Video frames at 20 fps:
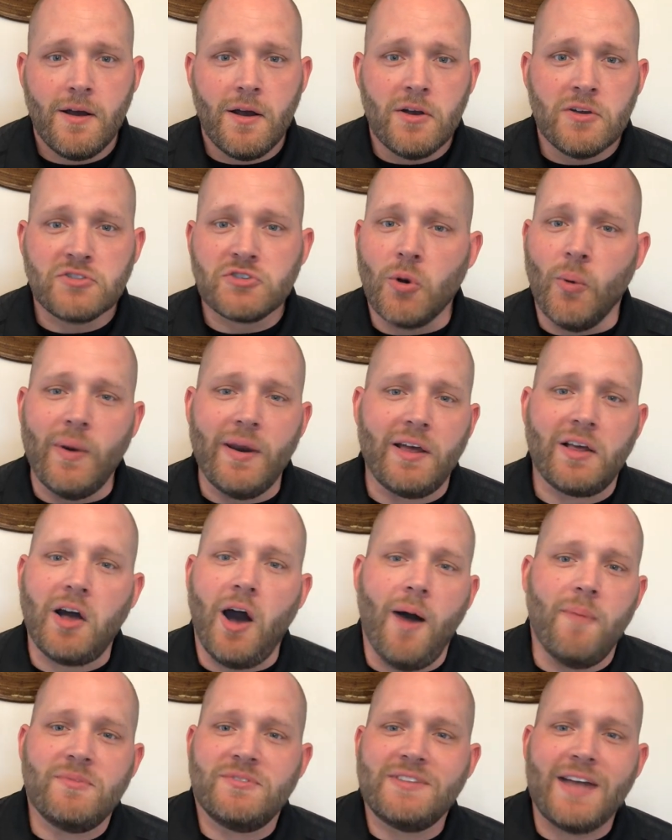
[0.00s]
So when it
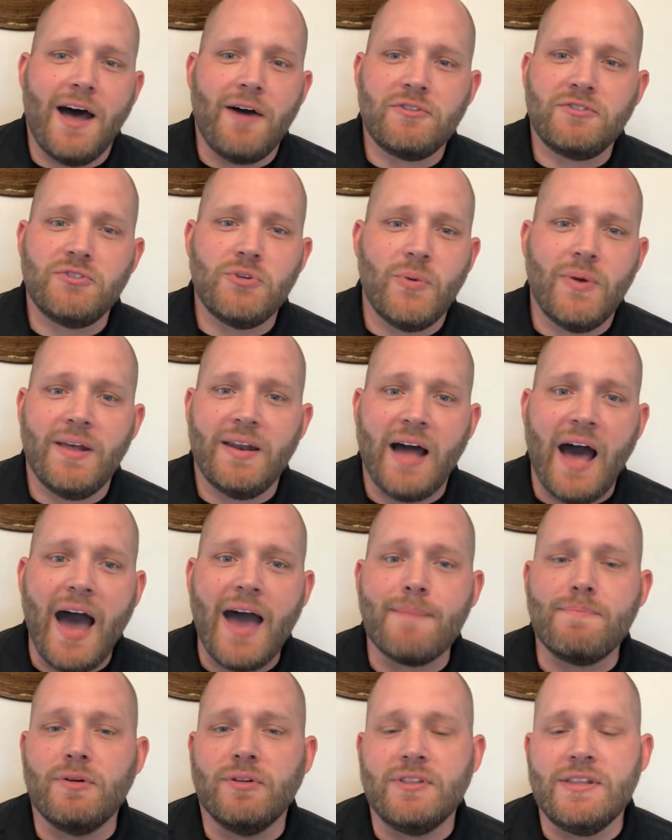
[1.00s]
comes down to it,
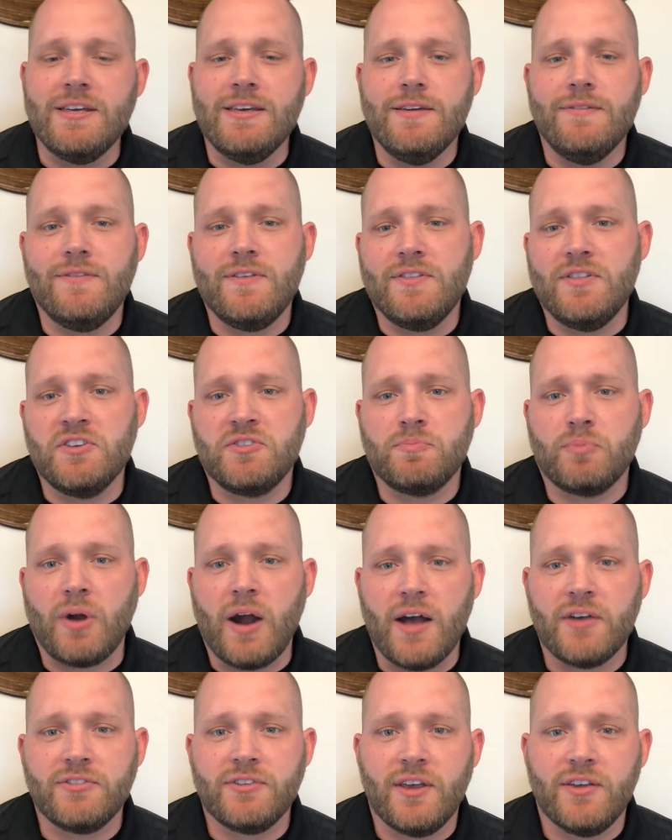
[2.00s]
I believe in this
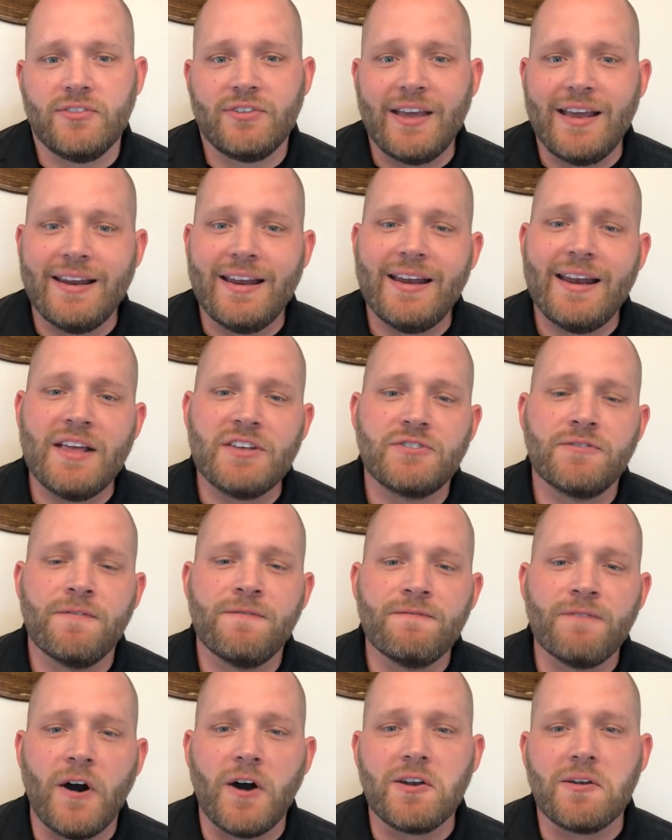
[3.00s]
process, and it has
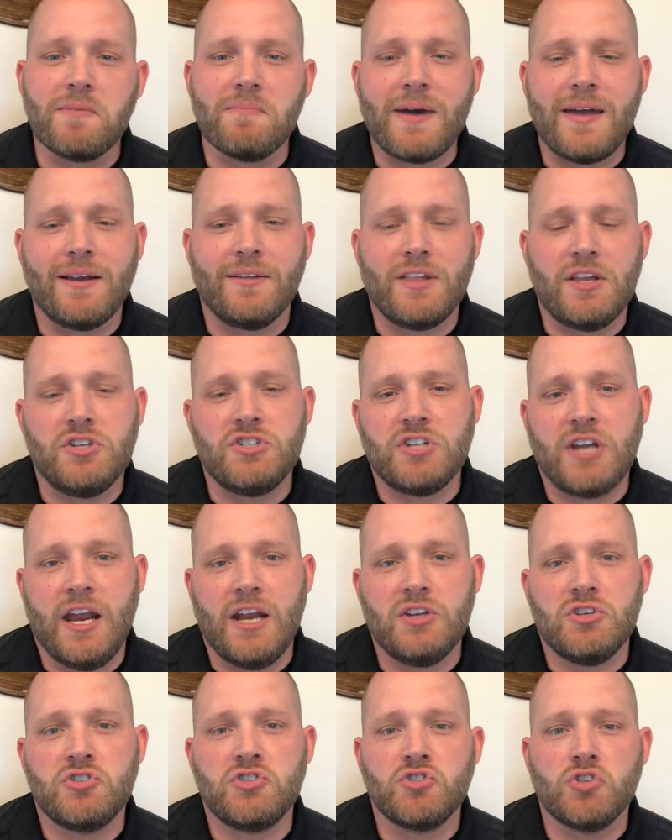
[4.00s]
fundamentally
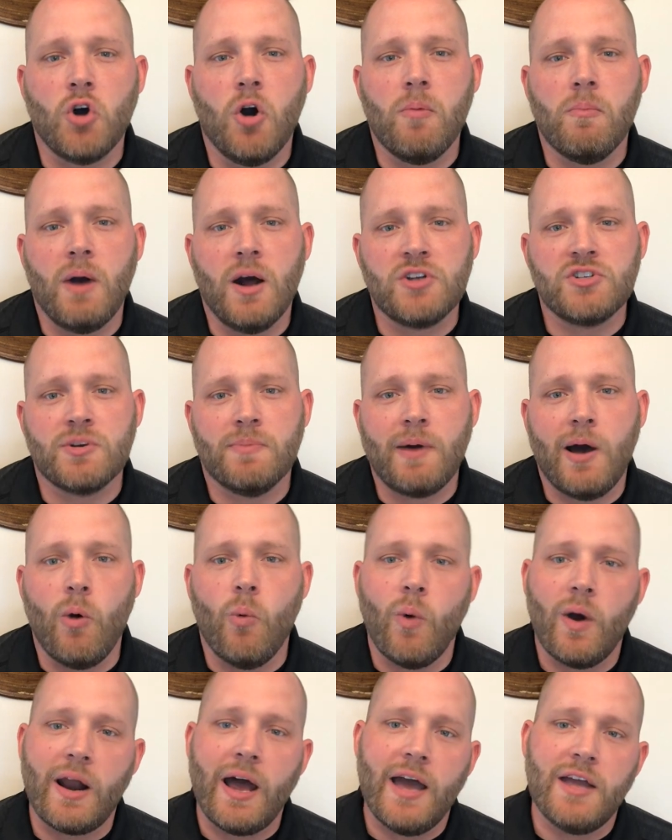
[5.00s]
changed so much about
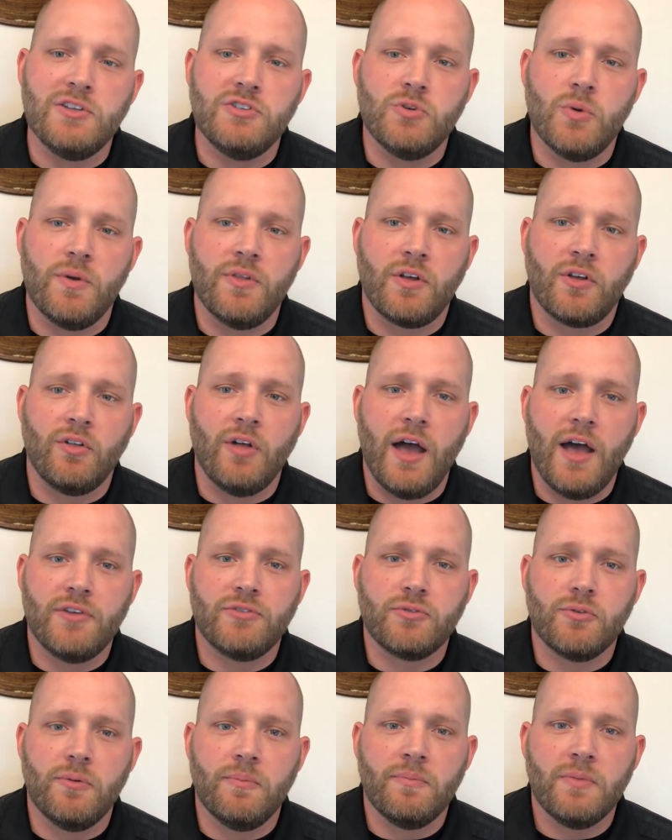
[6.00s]
what I do in the
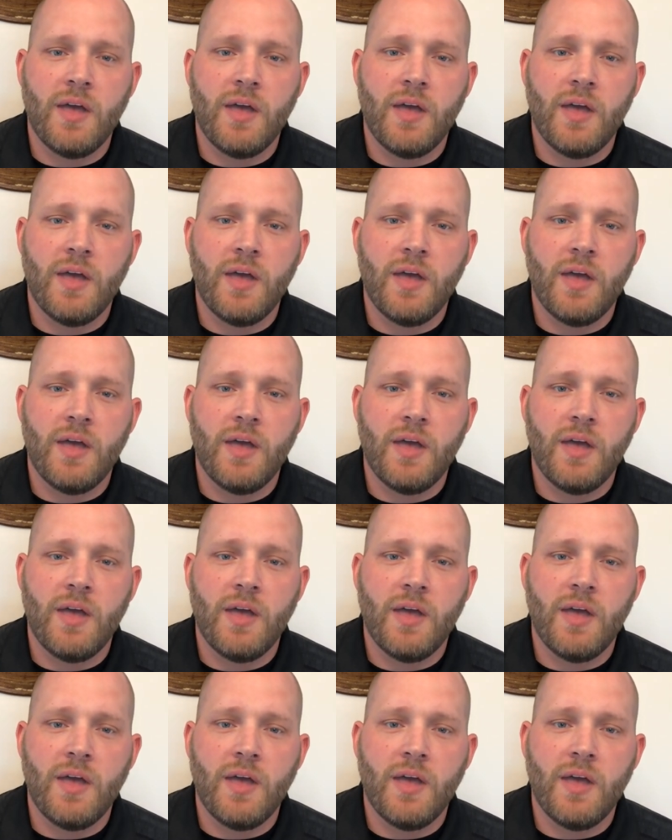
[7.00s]
classroom.